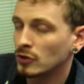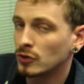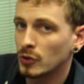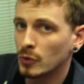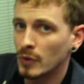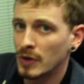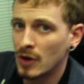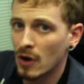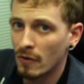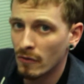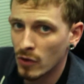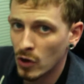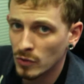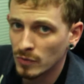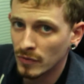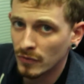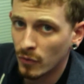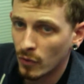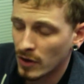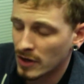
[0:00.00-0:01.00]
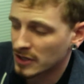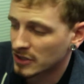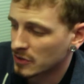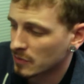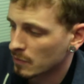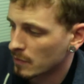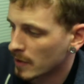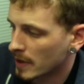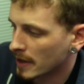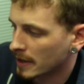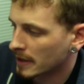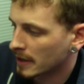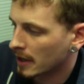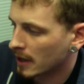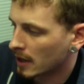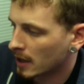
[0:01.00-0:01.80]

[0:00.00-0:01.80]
to usually read over those before you submit.